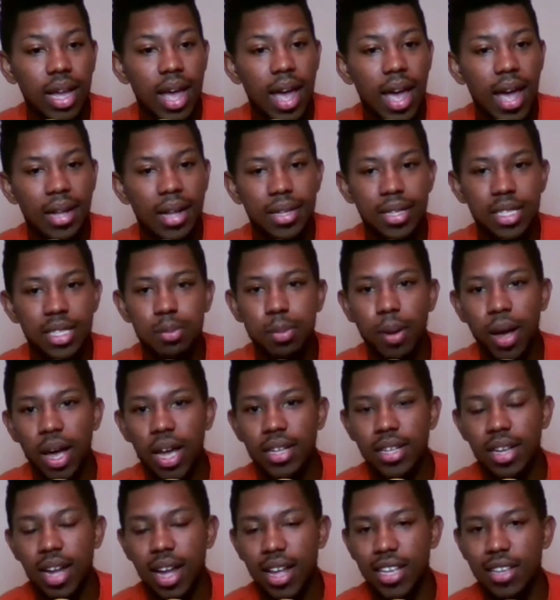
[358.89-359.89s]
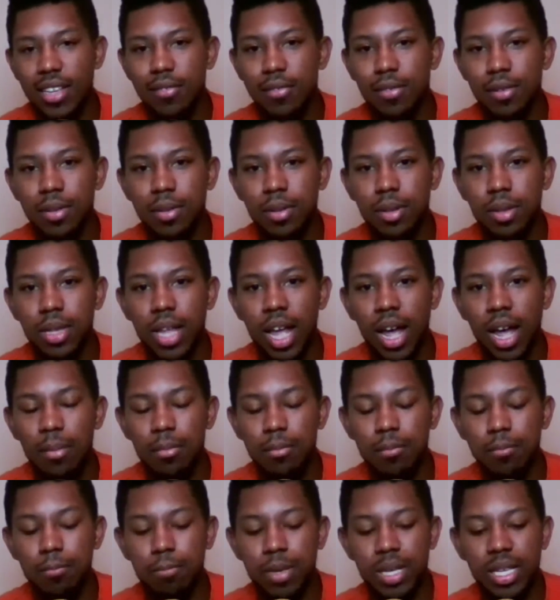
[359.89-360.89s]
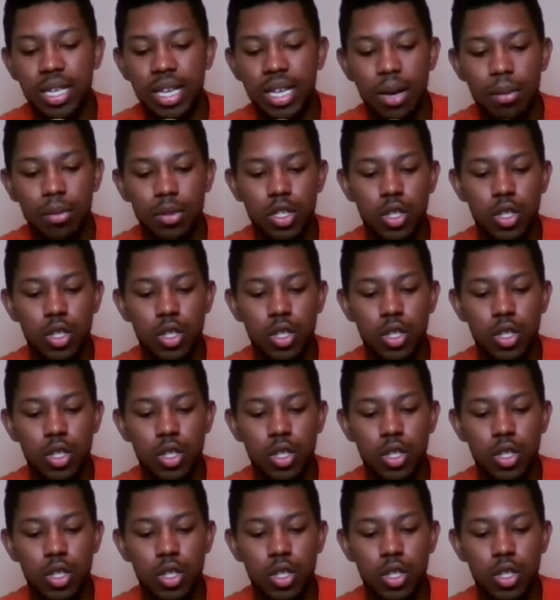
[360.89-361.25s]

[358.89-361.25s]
and despite not being able